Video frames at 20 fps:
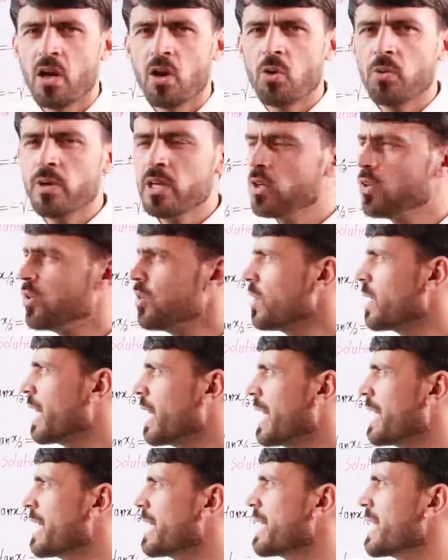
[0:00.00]
We know
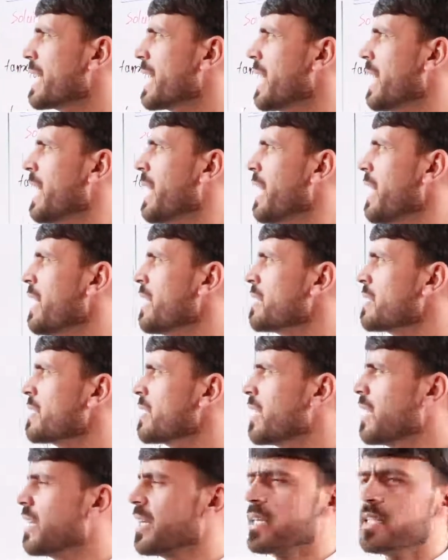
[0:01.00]
that x
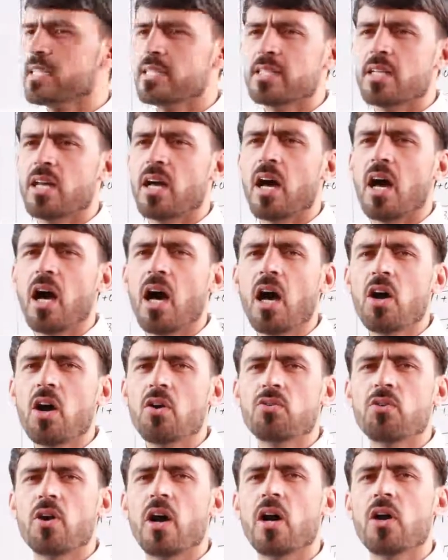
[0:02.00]
is
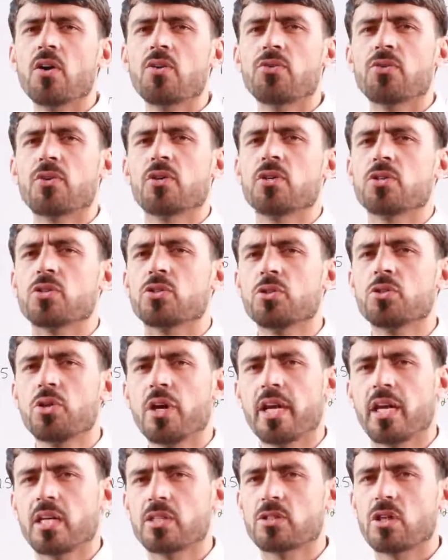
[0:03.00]
half of
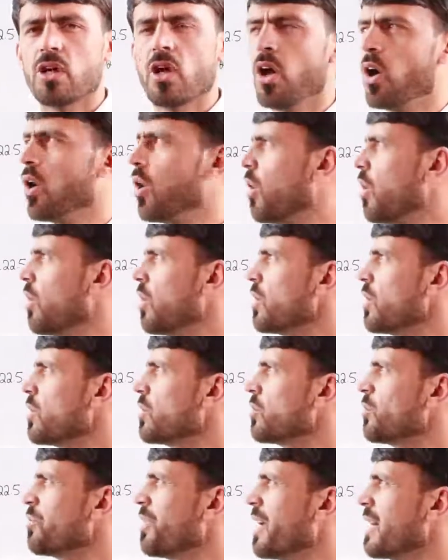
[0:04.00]
2x, or
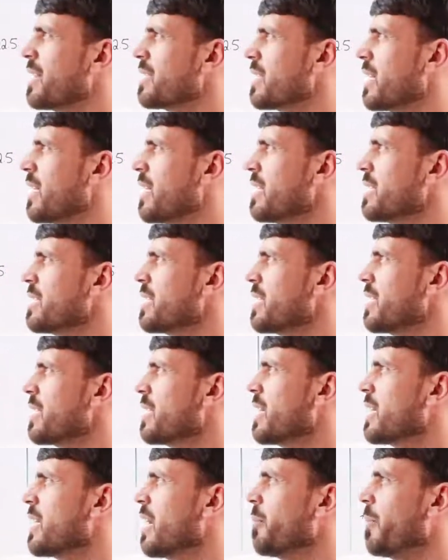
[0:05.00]
2x is
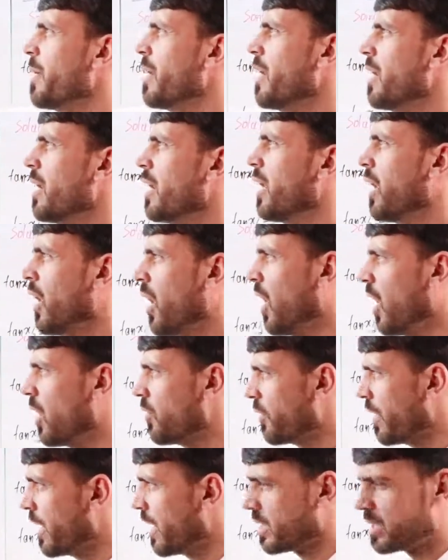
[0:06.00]
the double
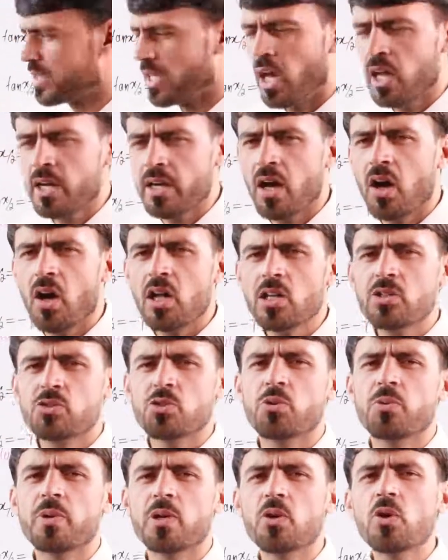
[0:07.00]
of x. And
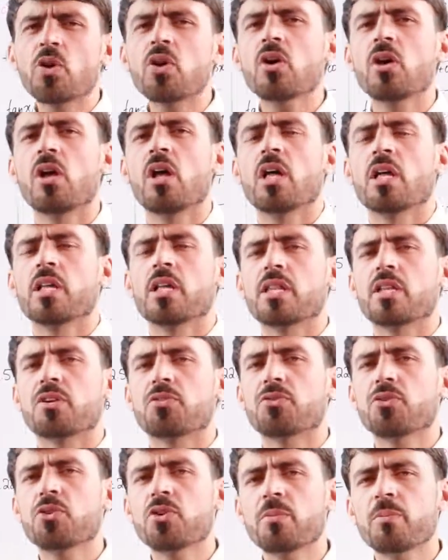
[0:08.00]
also we know the
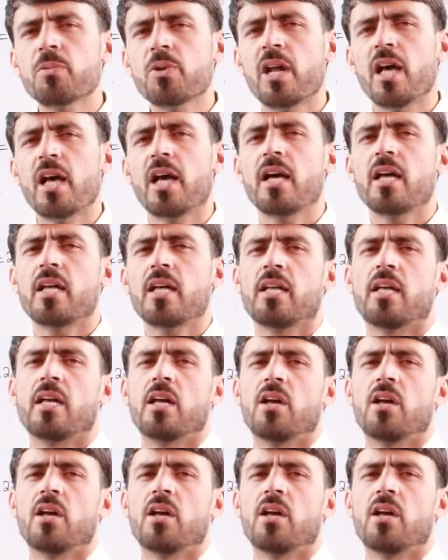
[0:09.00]
formula